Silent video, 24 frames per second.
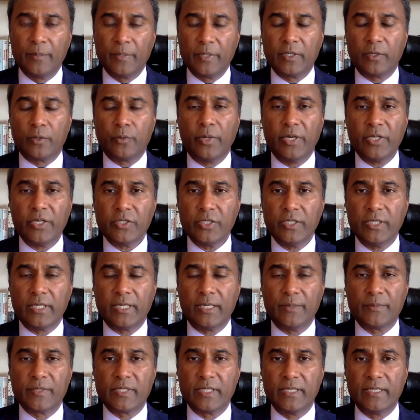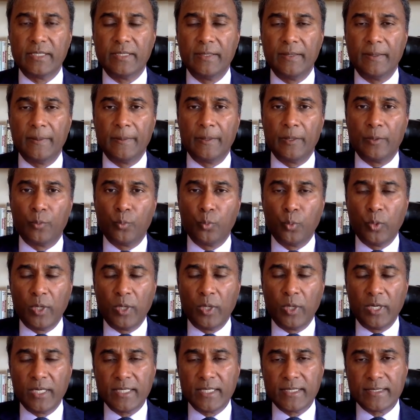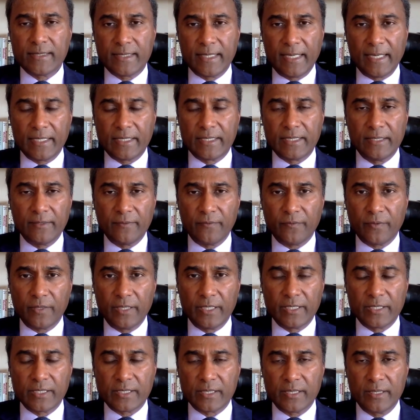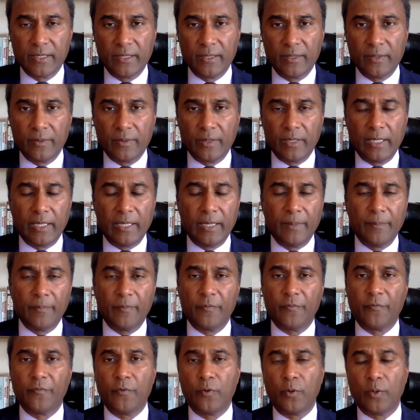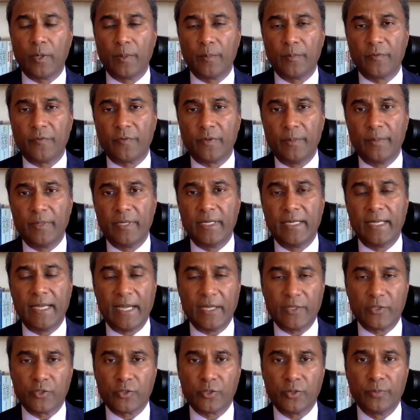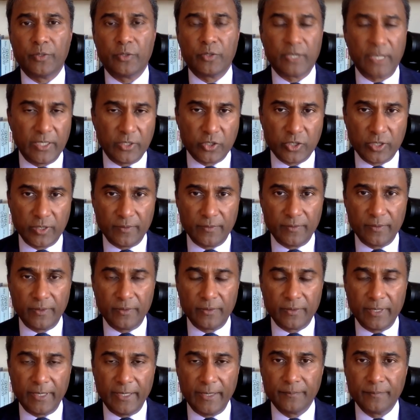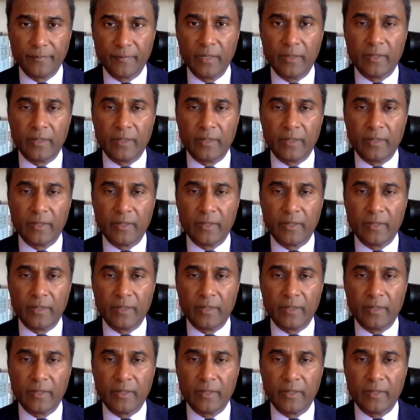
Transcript: But the question comes in, was that difference formed from a natural mutation, okay?